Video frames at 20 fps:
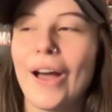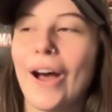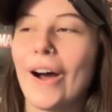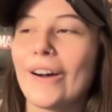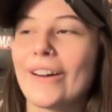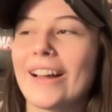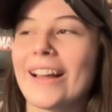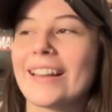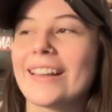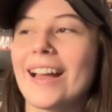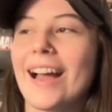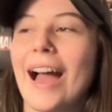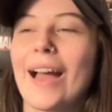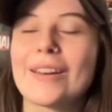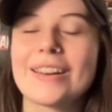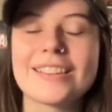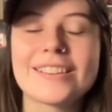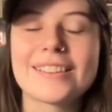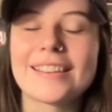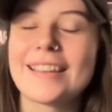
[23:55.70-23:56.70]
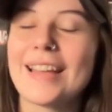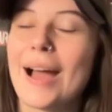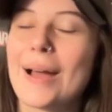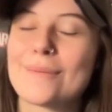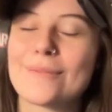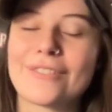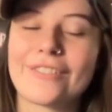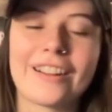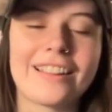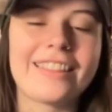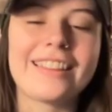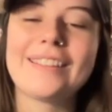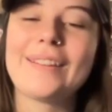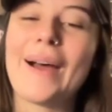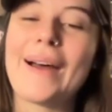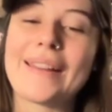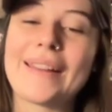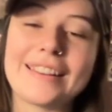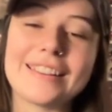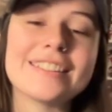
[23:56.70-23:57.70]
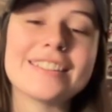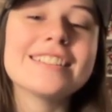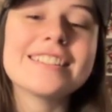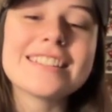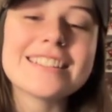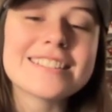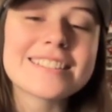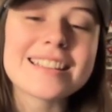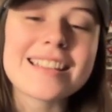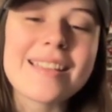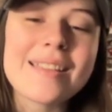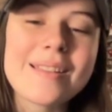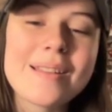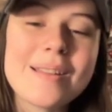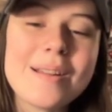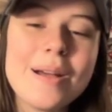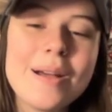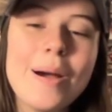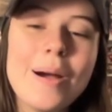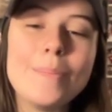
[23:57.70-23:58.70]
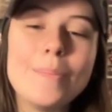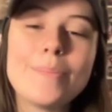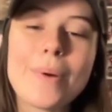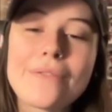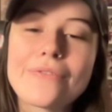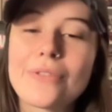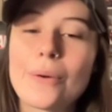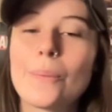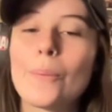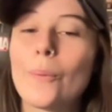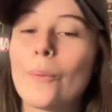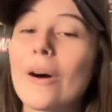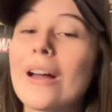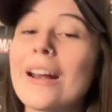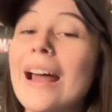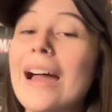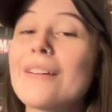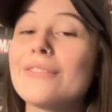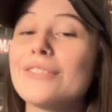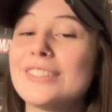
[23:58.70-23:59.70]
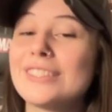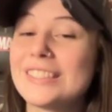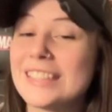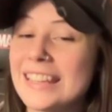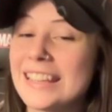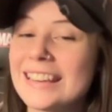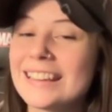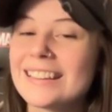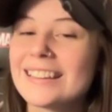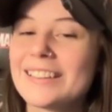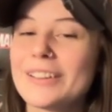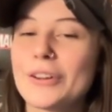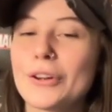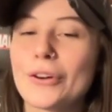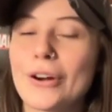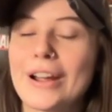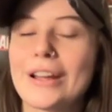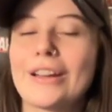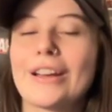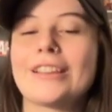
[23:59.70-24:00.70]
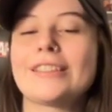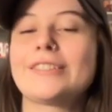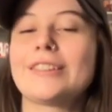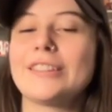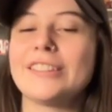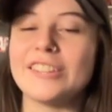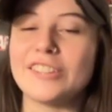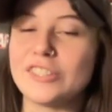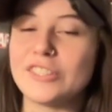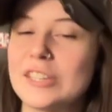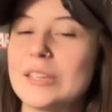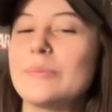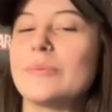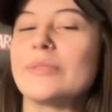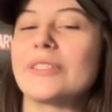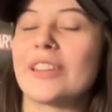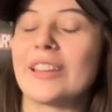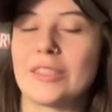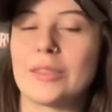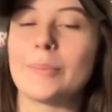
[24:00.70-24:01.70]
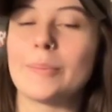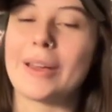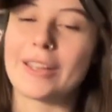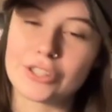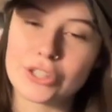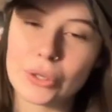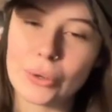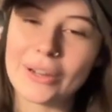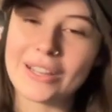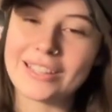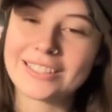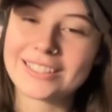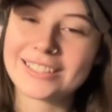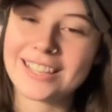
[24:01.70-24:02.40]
Okay, honestly, I'm really not into DC, but from what I've seen, Grant Gustin seems like the best choice.